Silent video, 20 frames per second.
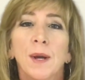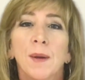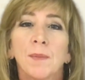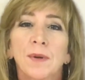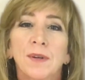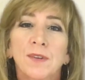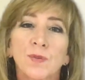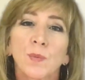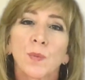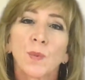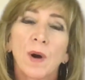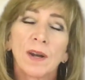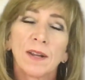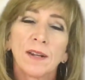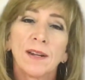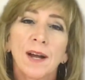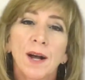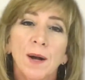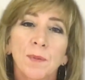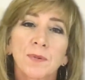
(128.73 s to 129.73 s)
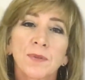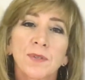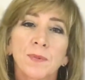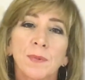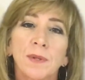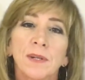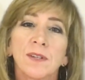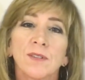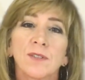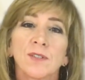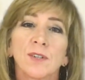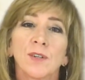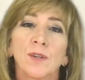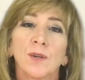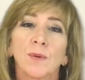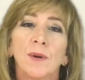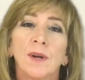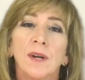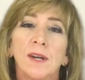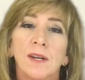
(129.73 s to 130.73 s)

because what it helps me to do